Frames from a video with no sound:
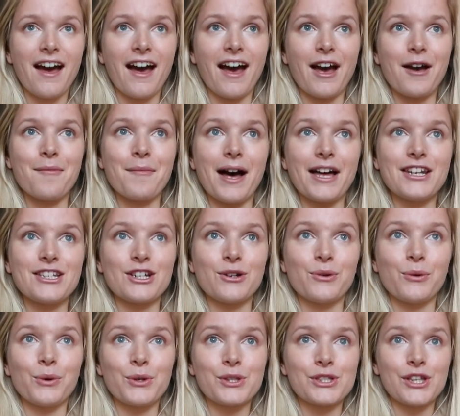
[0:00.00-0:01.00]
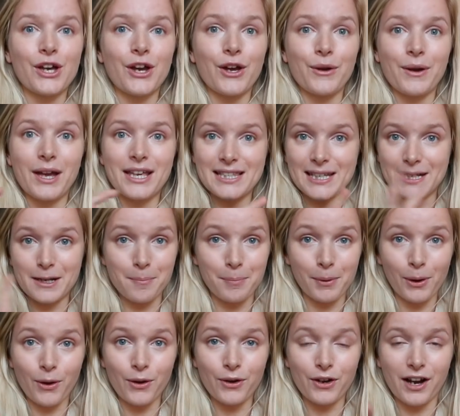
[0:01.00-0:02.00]
Um, and it also is like a
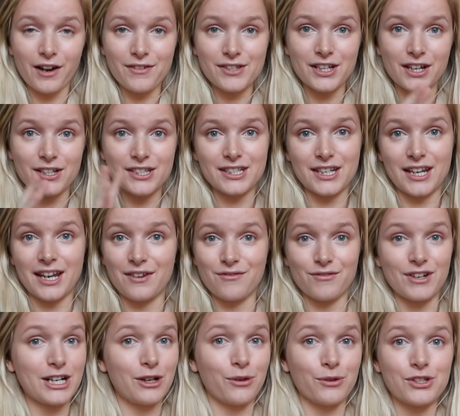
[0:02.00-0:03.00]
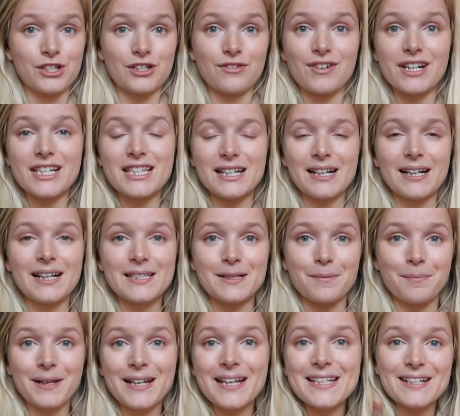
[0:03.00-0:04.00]
blog. I've started it and relaunched recently, so
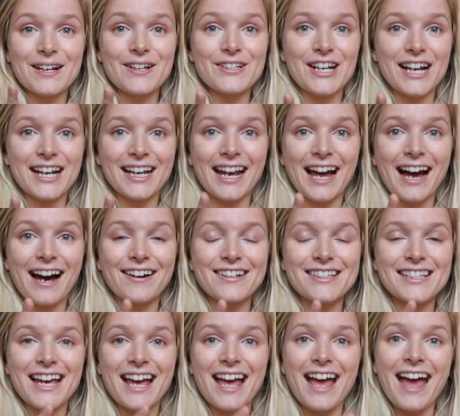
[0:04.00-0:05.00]
please go check it out.